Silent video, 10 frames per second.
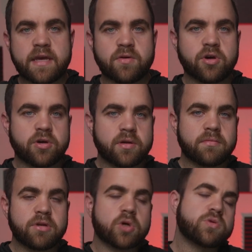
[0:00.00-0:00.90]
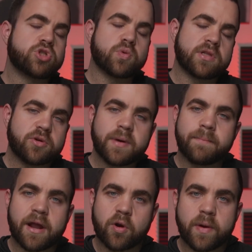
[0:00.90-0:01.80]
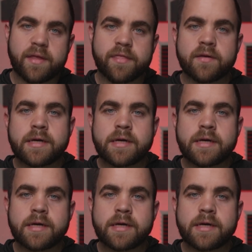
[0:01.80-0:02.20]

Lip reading: could, do a little bit better with.